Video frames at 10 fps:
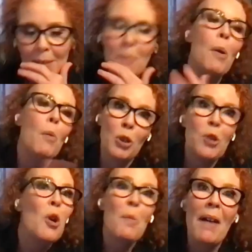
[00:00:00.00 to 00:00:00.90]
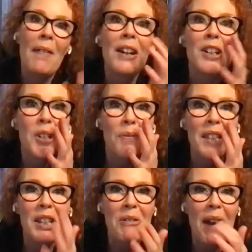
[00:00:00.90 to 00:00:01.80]
but we'll talk about that because
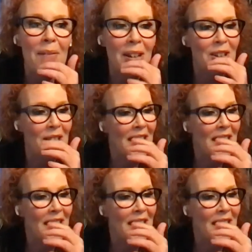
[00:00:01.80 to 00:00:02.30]
obviously you have, Adriana.